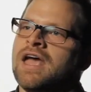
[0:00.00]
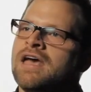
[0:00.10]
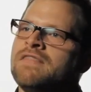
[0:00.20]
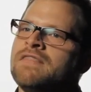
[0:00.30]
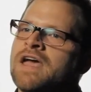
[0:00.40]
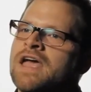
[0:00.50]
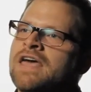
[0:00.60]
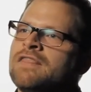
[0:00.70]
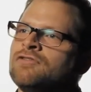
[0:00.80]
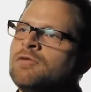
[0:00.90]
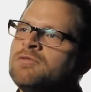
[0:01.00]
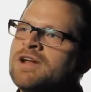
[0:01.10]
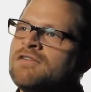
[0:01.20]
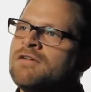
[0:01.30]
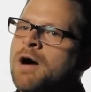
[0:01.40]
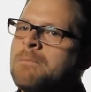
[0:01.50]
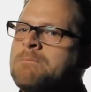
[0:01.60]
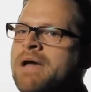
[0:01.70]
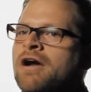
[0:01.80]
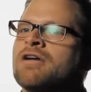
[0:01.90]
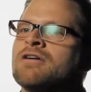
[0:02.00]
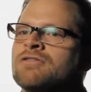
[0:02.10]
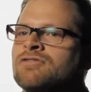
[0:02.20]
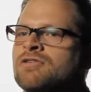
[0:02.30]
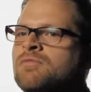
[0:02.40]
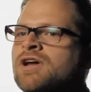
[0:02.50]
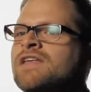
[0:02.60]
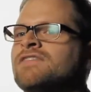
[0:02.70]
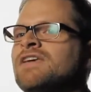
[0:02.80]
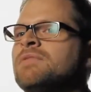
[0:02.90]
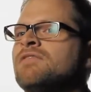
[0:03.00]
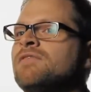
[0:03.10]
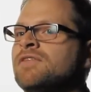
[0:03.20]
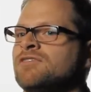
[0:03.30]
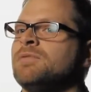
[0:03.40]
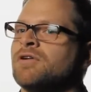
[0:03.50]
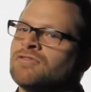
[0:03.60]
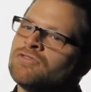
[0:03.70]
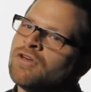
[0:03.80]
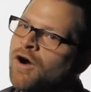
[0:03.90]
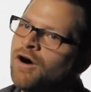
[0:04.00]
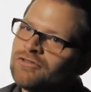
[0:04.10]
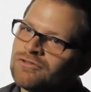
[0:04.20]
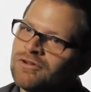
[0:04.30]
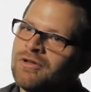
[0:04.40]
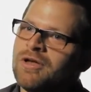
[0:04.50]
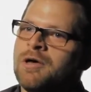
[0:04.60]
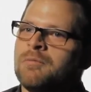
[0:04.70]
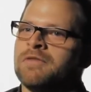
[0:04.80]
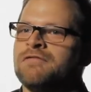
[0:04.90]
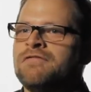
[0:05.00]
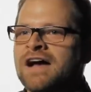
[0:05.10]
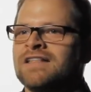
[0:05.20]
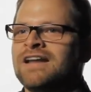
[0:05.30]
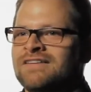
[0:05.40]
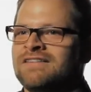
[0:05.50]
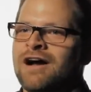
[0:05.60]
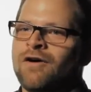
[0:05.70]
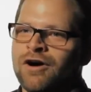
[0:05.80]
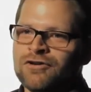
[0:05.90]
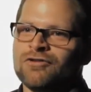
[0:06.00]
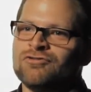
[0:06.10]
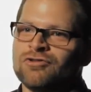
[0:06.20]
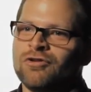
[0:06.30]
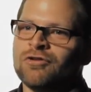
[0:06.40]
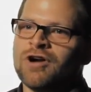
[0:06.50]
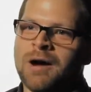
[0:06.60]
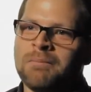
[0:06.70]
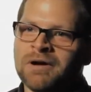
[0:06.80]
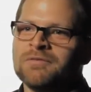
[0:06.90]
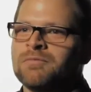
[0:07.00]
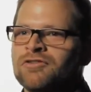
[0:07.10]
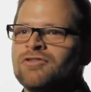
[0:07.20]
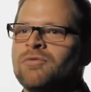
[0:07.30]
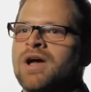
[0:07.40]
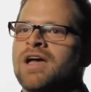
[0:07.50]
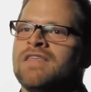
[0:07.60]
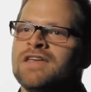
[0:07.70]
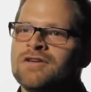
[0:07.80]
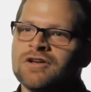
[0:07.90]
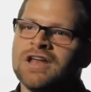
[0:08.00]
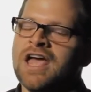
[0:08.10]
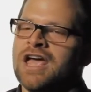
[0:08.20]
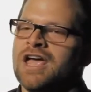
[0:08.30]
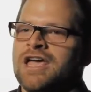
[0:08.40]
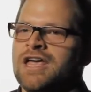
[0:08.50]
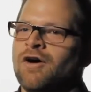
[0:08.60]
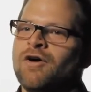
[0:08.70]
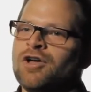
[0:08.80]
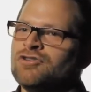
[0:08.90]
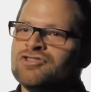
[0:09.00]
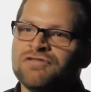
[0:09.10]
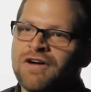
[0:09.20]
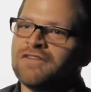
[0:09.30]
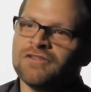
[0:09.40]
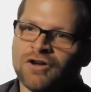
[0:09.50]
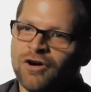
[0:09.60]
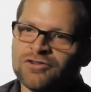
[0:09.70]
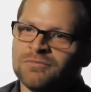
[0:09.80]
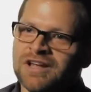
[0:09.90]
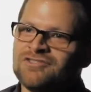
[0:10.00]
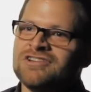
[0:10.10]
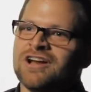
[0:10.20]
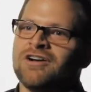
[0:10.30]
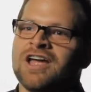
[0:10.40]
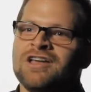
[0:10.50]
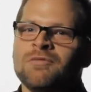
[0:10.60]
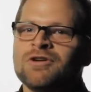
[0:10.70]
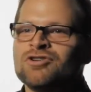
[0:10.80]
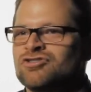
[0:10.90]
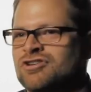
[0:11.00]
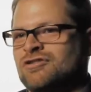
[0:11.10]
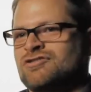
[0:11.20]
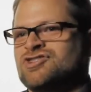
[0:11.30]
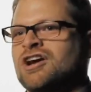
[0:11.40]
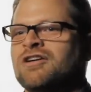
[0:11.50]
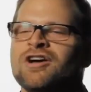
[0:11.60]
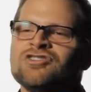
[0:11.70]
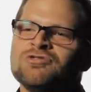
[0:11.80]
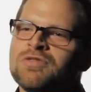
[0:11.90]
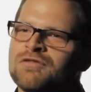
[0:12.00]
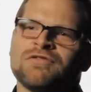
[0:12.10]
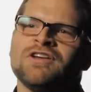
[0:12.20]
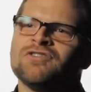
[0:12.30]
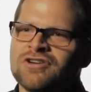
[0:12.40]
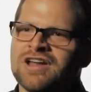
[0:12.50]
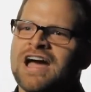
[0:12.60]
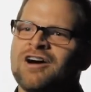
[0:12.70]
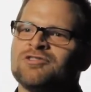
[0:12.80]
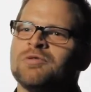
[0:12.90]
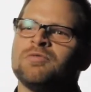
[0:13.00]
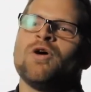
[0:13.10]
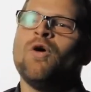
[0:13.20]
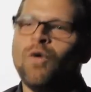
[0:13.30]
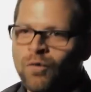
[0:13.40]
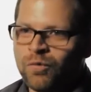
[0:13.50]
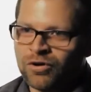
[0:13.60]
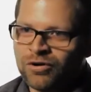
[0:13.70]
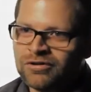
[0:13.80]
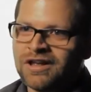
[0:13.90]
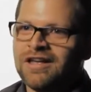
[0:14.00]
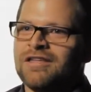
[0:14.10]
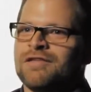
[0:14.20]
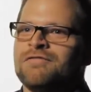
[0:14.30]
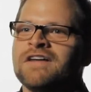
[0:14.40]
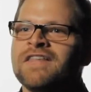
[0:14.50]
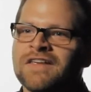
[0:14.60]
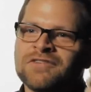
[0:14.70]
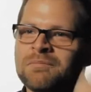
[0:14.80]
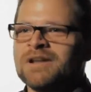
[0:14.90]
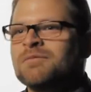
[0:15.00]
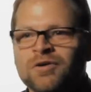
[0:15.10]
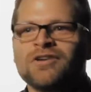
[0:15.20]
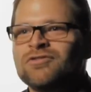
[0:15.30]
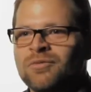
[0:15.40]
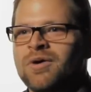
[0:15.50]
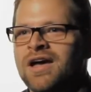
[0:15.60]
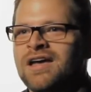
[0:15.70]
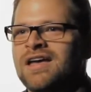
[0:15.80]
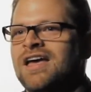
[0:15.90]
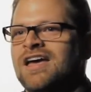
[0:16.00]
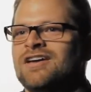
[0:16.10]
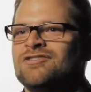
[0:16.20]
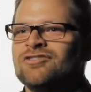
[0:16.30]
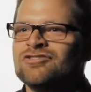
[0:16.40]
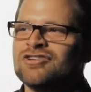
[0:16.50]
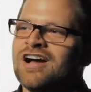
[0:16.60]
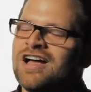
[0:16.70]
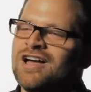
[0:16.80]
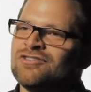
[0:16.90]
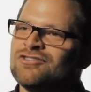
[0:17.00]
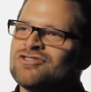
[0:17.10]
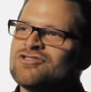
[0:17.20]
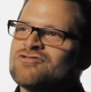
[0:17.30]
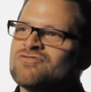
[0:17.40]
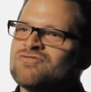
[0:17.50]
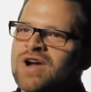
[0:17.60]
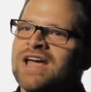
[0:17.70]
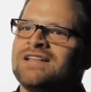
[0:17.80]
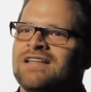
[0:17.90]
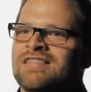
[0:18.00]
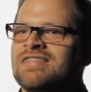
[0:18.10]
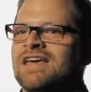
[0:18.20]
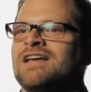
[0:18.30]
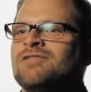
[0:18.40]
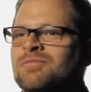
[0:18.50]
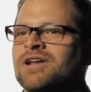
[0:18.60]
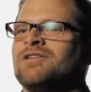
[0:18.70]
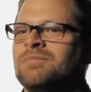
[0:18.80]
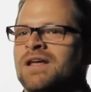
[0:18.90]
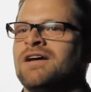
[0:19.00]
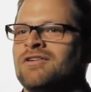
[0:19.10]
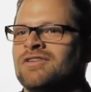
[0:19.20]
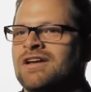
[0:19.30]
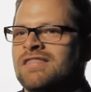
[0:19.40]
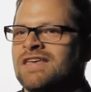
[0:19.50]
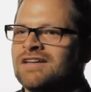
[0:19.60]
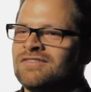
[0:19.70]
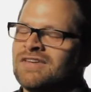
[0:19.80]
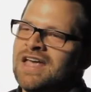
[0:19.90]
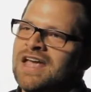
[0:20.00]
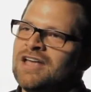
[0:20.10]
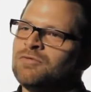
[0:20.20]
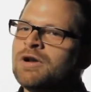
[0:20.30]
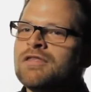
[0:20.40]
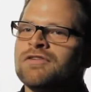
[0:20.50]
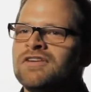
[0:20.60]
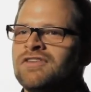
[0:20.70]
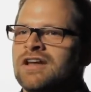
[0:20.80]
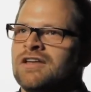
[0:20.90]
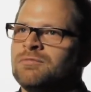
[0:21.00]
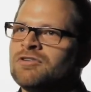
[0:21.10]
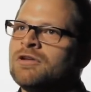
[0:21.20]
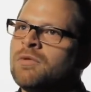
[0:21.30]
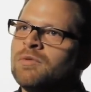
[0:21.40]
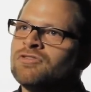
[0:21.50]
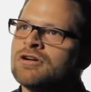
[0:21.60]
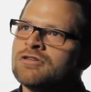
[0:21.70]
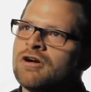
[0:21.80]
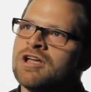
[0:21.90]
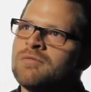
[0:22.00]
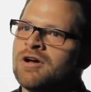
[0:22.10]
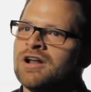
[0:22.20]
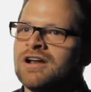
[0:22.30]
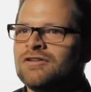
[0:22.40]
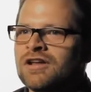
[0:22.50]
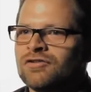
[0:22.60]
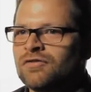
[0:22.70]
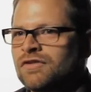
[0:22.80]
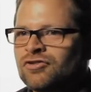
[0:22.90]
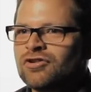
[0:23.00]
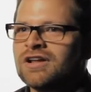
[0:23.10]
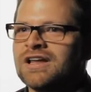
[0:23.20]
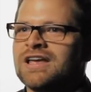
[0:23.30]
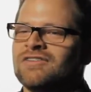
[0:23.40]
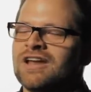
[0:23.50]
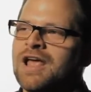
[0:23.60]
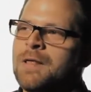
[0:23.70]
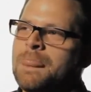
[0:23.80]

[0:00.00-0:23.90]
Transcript: And there's always been a barrier to sort of bring that same type of experience to the console. But the fact that it's now on your controller, a button press away, that you can, you just found an awesome legendary and you want to, share it, not just with your friends on your couch, but with the whole world. The fact that that's a button press away is just such a great thing to bring to players. And I think it's one of those things that, especially when we start talking about it sort of internally, is that